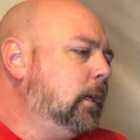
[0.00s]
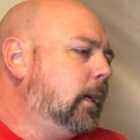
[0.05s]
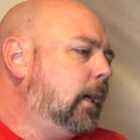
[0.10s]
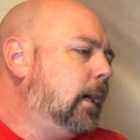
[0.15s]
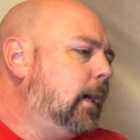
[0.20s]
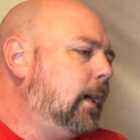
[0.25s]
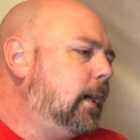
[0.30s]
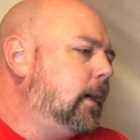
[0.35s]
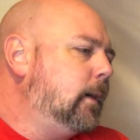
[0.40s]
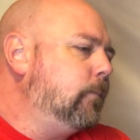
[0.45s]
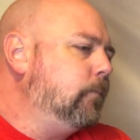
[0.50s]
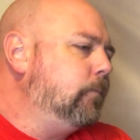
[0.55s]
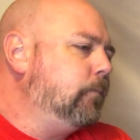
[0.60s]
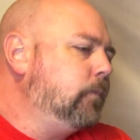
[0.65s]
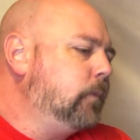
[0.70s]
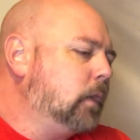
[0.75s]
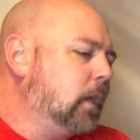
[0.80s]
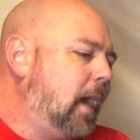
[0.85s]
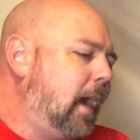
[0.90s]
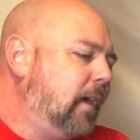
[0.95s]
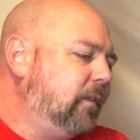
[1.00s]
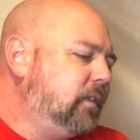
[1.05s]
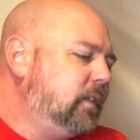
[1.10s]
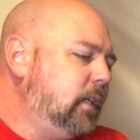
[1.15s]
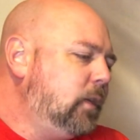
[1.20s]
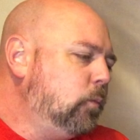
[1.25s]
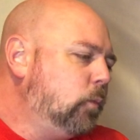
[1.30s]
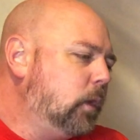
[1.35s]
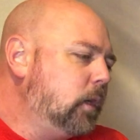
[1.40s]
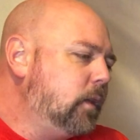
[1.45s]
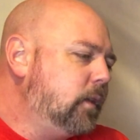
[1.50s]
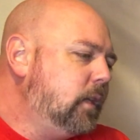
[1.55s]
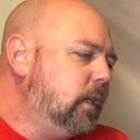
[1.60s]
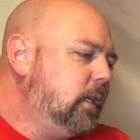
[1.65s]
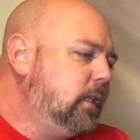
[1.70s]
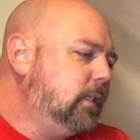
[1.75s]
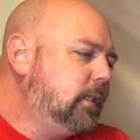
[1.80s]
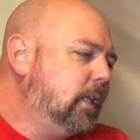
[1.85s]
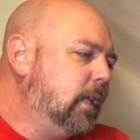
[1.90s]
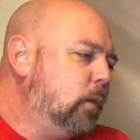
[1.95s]
I've seen one of
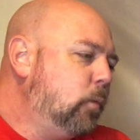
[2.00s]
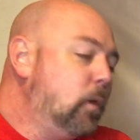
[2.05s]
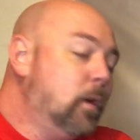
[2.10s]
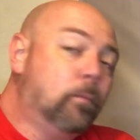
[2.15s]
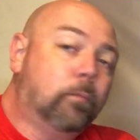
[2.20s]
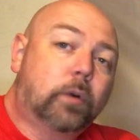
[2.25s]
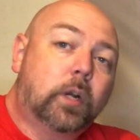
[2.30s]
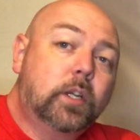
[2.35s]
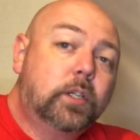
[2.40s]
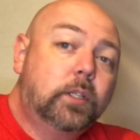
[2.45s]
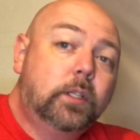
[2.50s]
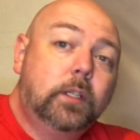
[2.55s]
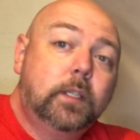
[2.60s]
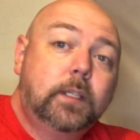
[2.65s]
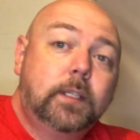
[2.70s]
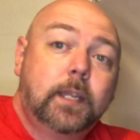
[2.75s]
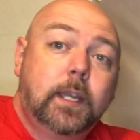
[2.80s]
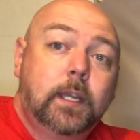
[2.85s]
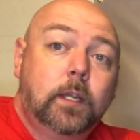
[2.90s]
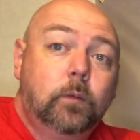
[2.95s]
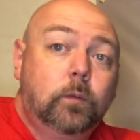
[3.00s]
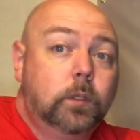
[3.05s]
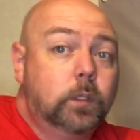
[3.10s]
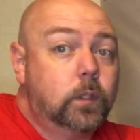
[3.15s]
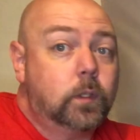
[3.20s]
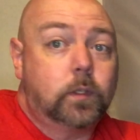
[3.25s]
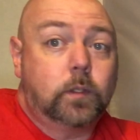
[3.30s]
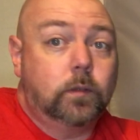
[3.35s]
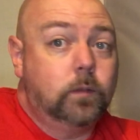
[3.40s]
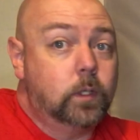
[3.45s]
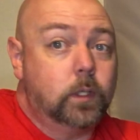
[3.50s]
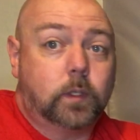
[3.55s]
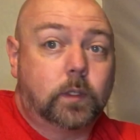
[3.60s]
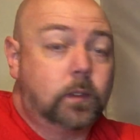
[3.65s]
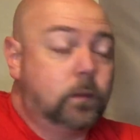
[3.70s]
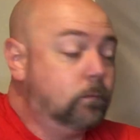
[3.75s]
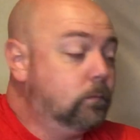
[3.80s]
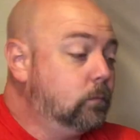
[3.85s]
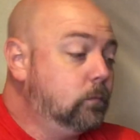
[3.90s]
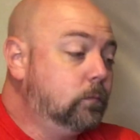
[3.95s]
these that went brushless, and it was just